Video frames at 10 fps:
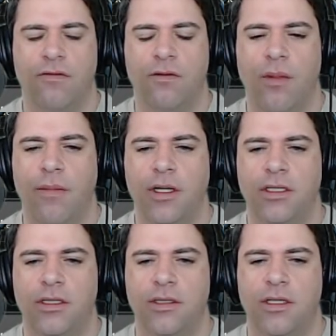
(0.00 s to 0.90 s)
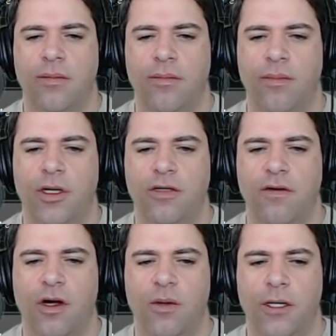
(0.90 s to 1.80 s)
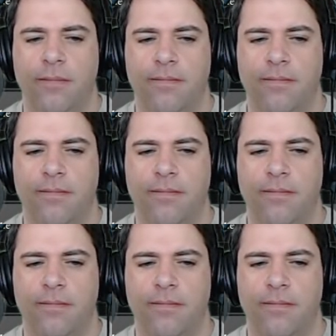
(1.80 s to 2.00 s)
Maybe it's some piece of hardware.